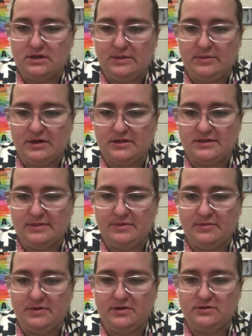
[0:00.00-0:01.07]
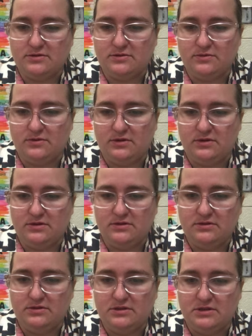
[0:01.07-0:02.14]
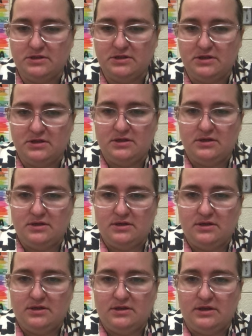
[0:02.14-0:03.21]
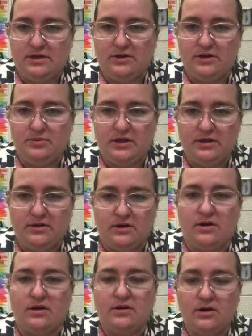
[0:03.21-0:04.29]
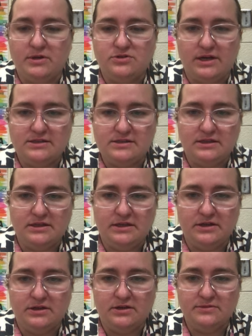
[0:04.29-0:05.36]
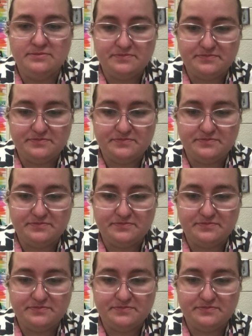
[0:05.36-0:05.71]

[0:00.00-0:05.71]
I'm not going to type in middle school. Then you're going to put your home address in here.